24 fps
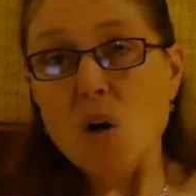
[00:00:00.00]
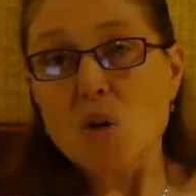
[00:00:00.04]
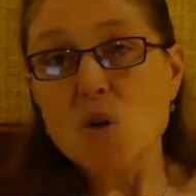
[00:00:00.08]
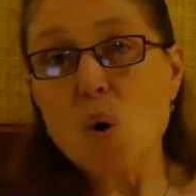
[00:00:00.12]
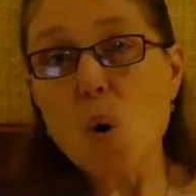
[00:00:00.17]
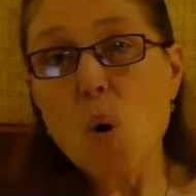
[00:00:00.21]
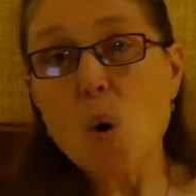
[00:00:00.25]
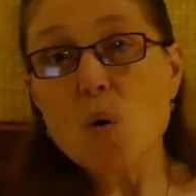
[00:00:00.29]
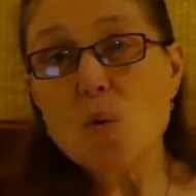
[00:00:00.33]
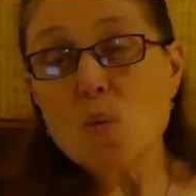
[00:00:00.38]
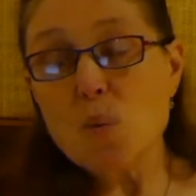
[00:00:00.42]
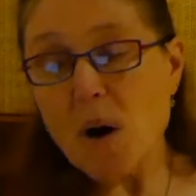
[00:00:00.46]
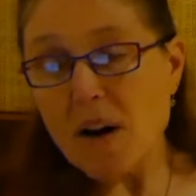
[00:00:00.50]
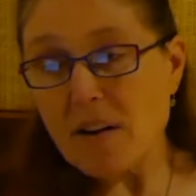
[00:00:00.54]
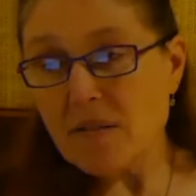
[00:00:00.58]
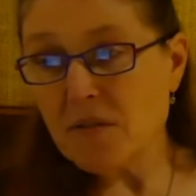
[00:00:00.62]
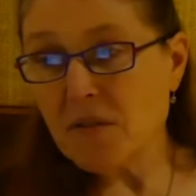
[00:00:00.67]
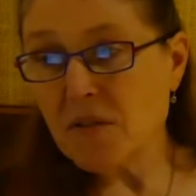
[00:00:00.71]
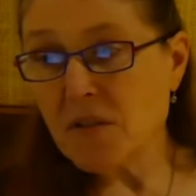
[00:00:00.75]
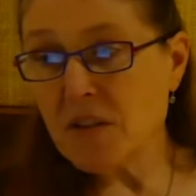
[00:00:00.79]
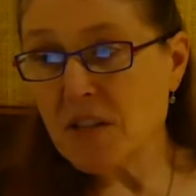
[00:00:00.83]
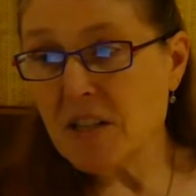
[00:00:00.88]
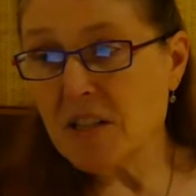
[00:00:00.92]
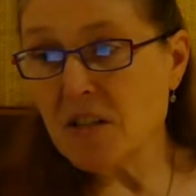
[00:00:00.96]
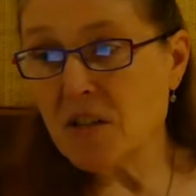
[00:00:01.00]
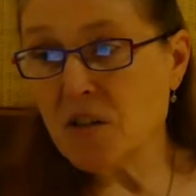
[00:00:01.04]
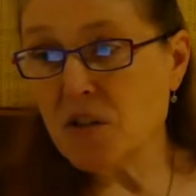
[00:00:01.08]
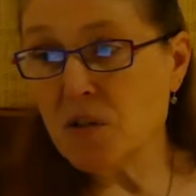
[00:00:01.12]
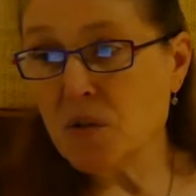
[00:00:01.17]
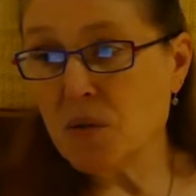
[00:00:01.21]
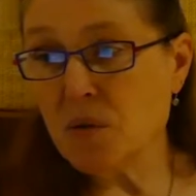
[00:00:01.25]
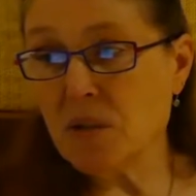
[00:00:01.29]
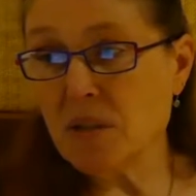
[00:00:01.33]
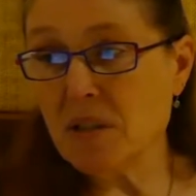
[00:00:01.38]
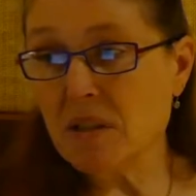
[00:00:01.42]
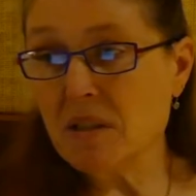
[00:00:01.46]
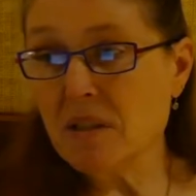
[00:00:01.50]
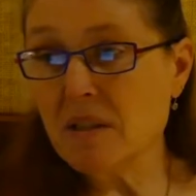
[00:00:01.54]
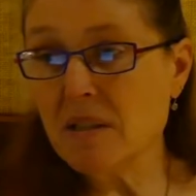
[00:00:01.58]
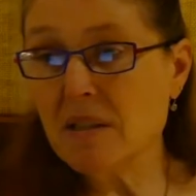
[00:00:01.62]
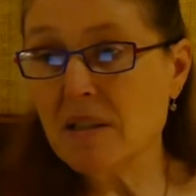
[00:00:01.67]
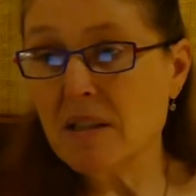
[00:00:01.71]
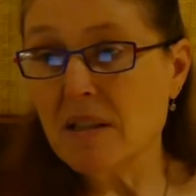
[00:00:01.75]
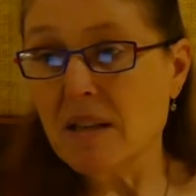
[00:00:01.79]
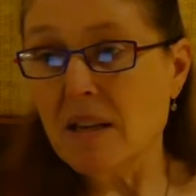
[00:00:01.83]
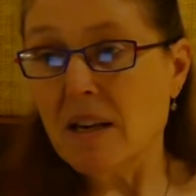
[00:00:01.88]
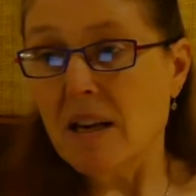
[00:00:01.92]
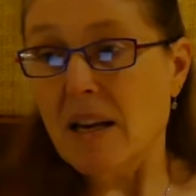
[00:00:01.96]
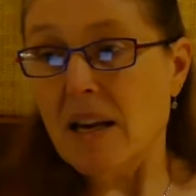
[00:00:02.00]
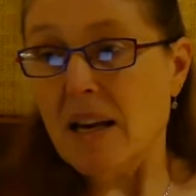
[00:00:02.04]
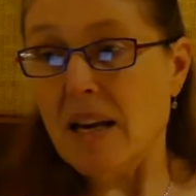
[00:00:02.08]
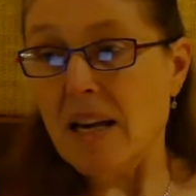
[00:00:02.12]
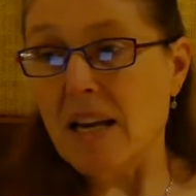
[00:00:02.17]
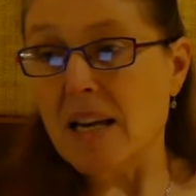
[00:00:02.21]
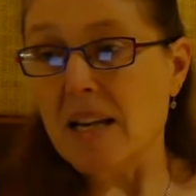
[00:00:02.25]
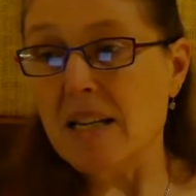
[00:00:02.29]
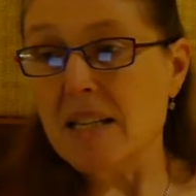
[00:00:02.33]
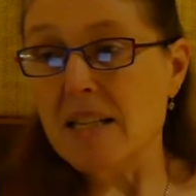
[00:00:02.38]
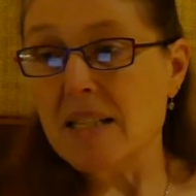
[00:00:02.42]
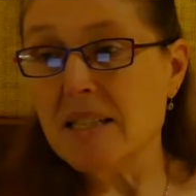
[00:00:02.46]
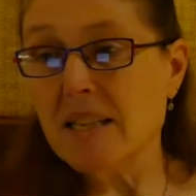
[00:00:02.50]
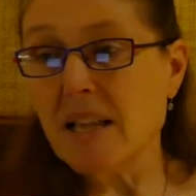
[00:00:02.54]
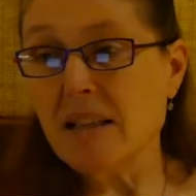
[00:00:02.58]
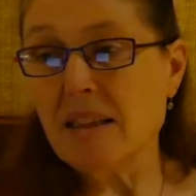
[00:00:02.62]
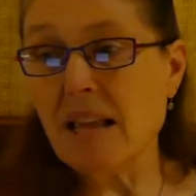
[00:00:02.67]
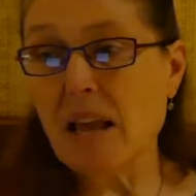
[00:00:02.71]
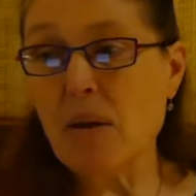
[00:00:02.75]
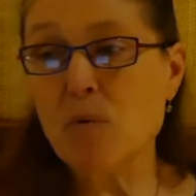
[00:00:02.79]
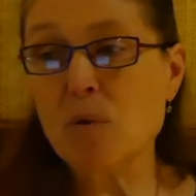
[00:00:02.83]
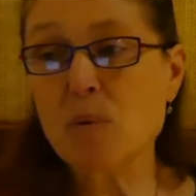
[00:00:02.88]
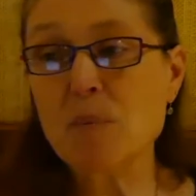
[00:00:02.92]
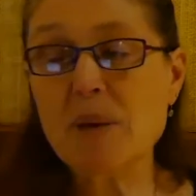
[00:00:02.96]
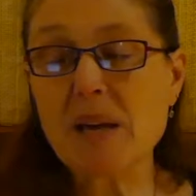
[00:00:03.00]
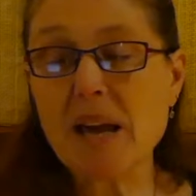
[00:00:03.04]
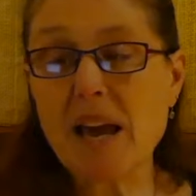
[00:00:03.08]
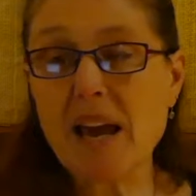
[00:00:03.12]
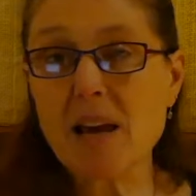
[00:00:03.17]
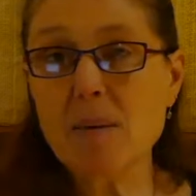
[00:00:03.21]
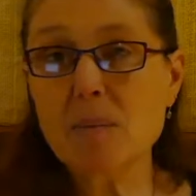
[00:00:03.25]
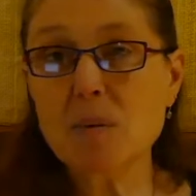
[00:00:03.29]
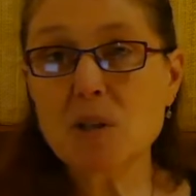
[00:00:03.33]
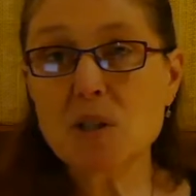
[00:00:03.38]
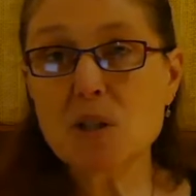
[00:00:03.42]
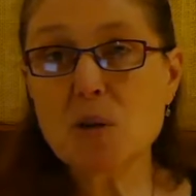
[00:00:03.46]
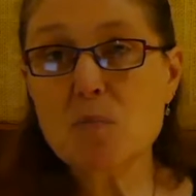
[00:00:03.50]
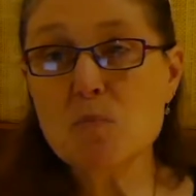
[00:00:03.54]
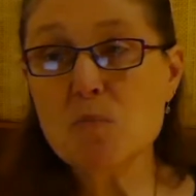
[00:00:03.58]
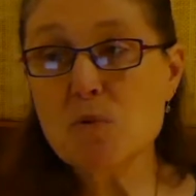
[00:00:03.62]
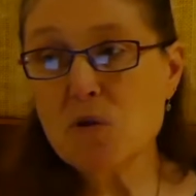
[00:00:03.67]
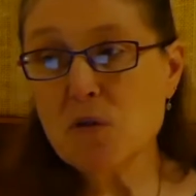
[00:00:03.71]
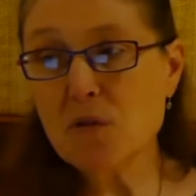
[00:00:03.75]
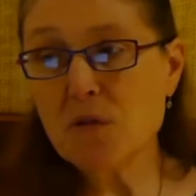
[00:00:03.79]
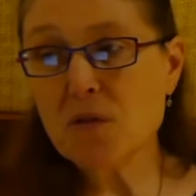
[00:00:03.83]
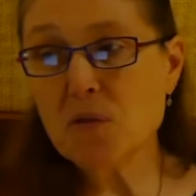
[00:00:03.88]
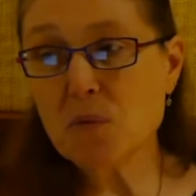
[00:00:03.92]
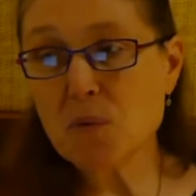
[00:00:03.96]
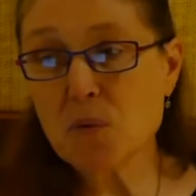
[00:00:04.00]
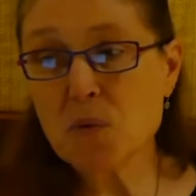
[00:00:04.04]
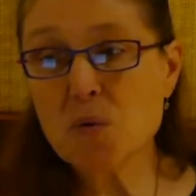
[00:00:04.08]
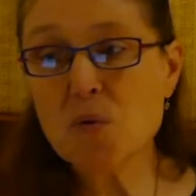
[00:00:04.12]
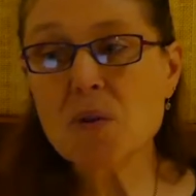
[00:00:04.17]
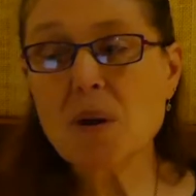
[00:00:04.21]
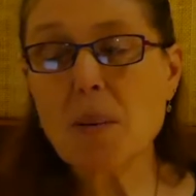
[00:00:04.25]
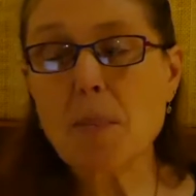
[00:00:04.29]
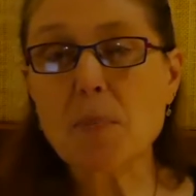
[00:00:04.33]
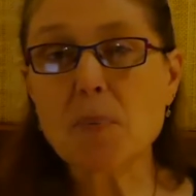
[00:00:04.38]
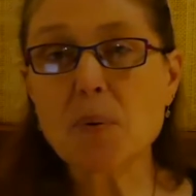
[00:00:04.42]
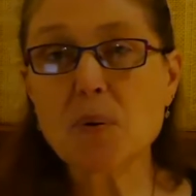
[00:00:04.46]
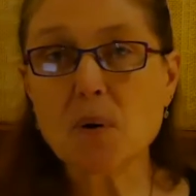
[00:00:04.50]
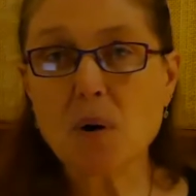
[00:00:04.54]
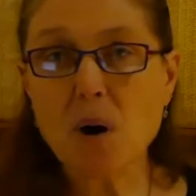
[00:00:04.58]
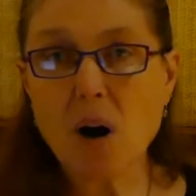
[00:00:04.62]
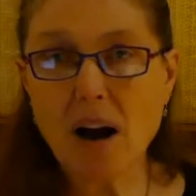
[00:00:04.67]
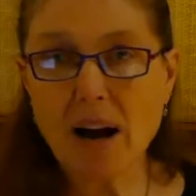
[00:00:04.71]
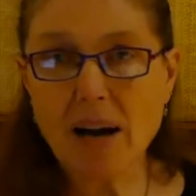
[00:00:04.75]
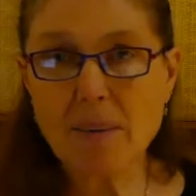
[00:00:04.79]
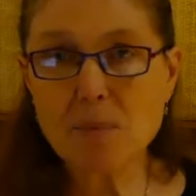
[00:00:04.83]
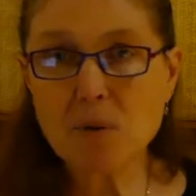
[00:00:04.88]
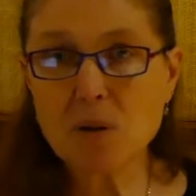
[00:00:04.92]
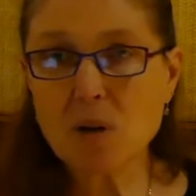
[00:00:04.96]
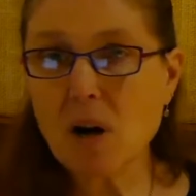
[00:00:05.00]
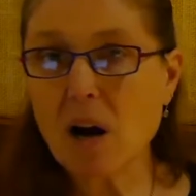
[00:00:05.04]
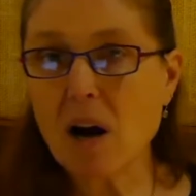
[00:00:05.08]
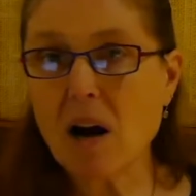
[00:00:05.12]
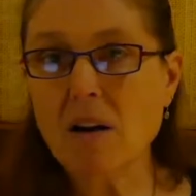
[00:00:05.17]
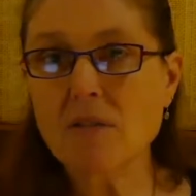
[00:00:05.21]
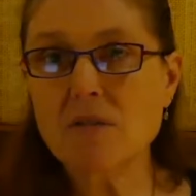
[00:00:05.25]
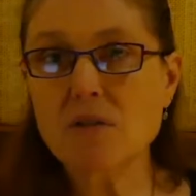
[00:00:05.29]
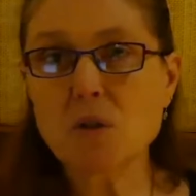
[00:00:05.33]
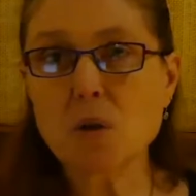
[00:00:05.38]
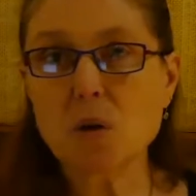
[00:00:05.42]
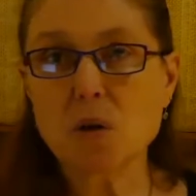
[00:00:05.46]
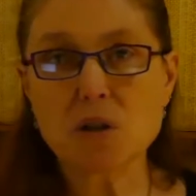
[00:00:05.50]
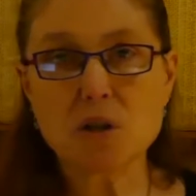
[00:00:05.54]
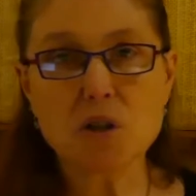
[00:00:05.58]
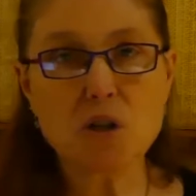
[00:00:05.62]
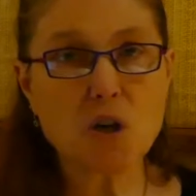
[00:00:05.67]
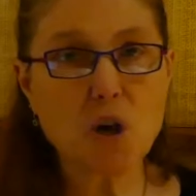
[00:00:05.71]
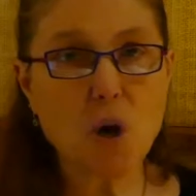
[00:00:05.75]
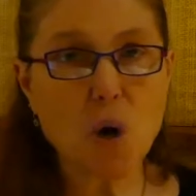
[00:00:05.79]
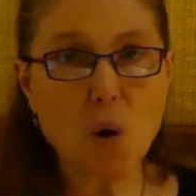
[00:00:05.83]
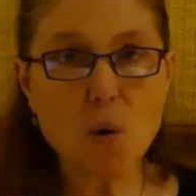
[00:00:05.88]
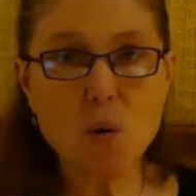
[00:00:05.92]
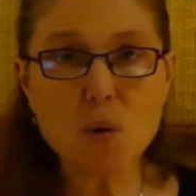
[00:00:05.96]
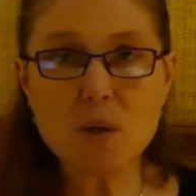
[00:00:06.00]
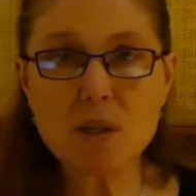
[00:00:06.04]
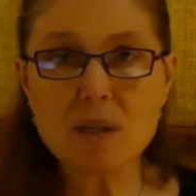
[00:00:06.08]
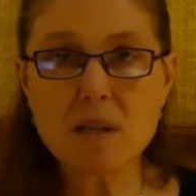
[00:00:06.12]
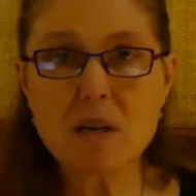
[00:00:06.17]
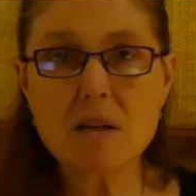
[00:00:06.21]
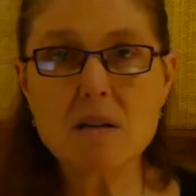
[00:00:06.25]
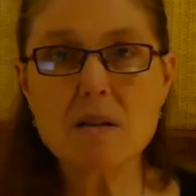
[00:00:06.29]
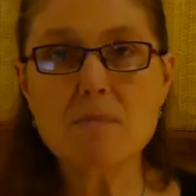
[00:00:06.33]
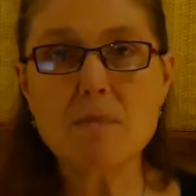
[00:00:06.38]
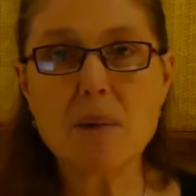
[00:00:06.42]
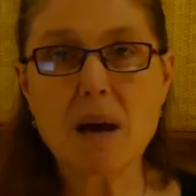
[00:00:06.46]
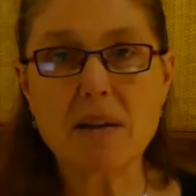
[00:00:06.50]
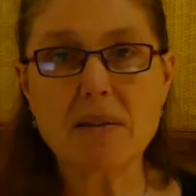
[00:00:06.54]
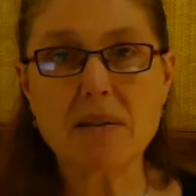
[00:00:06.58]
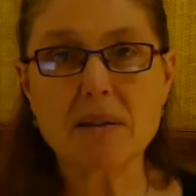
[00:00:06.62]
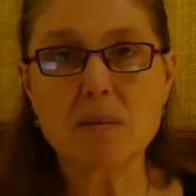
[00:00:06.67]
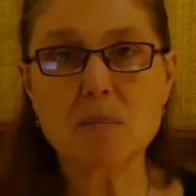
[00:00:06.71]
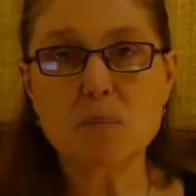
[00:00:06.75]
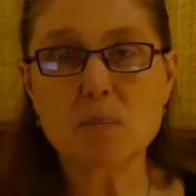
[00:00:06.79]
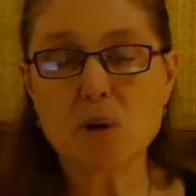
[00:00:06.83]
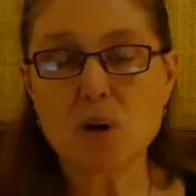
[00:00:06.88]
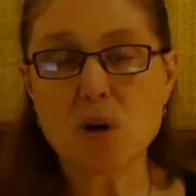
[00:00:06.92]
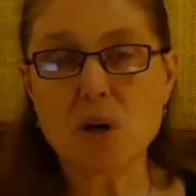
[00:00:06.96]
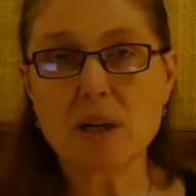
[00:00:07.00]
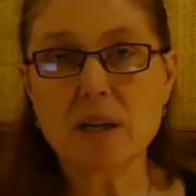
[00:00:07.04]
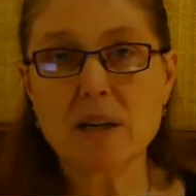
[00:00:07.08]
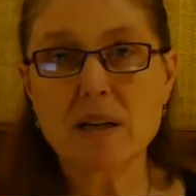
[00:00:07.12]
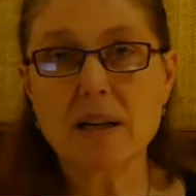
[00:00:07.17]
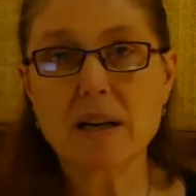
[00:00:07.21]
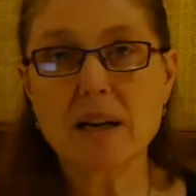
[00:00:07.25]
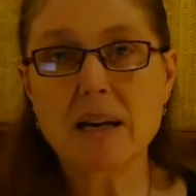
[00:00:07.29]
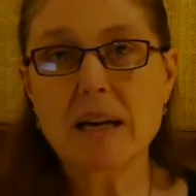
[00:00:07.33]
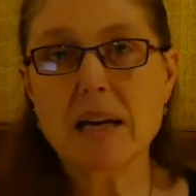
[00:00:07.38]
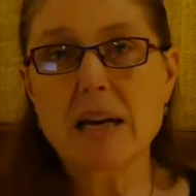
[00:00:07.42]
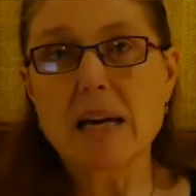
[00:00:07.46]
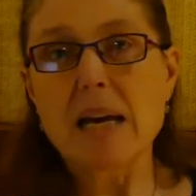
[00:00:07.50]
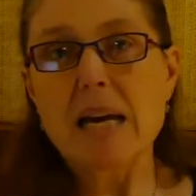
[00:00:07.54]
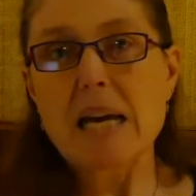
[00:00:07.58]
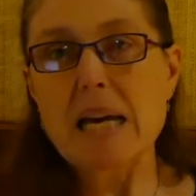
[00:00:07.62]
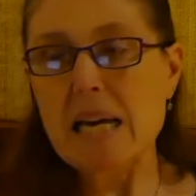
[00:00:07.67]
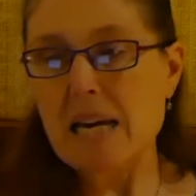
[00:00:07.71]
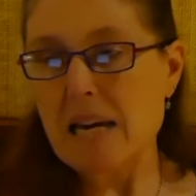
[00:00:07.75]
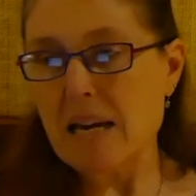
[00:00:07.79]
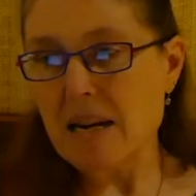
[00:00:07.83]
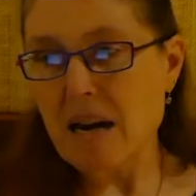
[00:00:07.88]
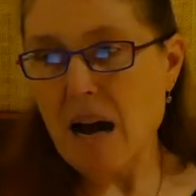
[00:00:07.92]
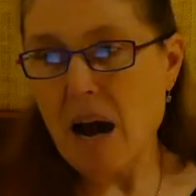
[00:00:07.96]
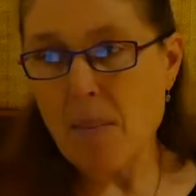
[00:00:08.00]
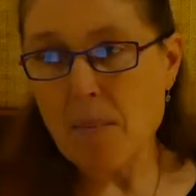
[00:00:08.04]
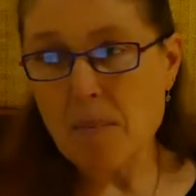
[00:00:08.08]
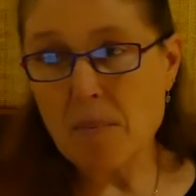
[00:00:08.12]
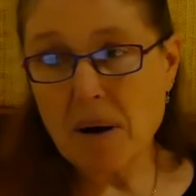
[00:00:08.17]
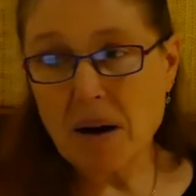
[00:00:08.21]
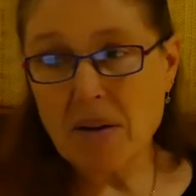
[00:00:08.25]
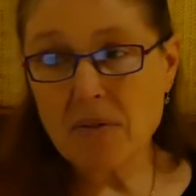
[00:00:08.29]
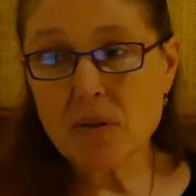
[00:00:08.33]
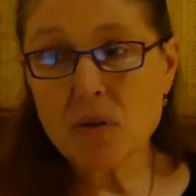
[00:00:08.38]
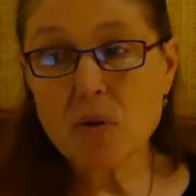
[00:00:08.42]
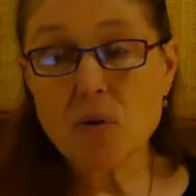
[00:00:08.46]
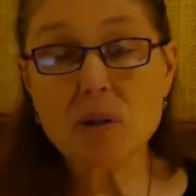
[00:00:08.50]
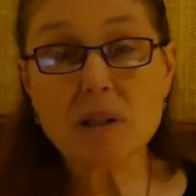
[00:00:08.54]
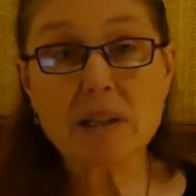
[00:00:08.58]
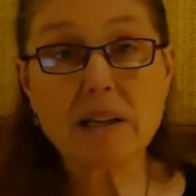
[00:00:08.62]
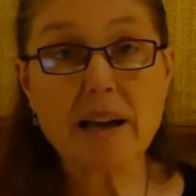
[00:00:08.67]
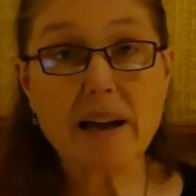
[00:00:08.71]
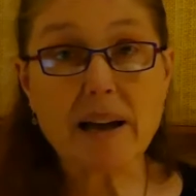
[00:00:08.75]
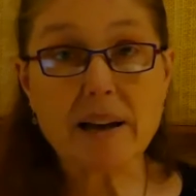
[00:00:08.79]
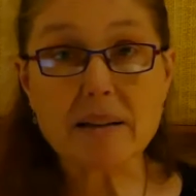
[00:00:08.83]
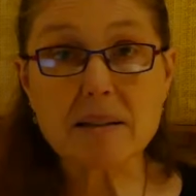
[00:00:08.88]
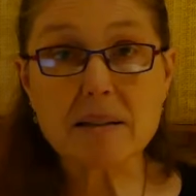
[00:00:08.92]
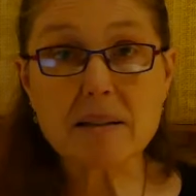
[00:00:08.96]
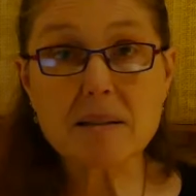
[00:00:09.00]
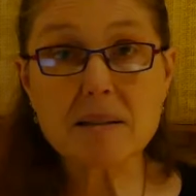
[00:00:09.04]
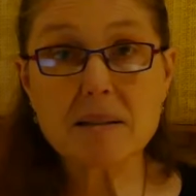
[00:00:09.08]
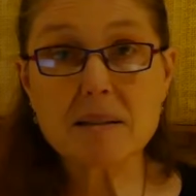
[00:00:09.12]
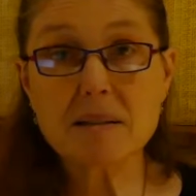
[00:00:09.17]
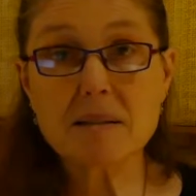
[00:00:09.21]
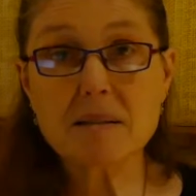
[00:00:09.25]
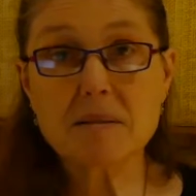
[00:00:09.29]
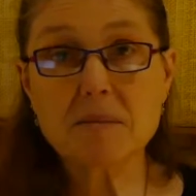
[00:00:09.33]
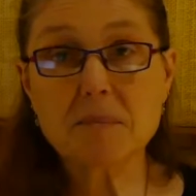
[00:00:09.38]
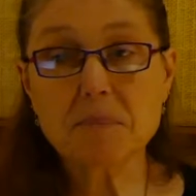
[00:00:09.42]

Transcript: Goal 1 for these students is that they will be able to move through the primer of your chosen method book in a month or less.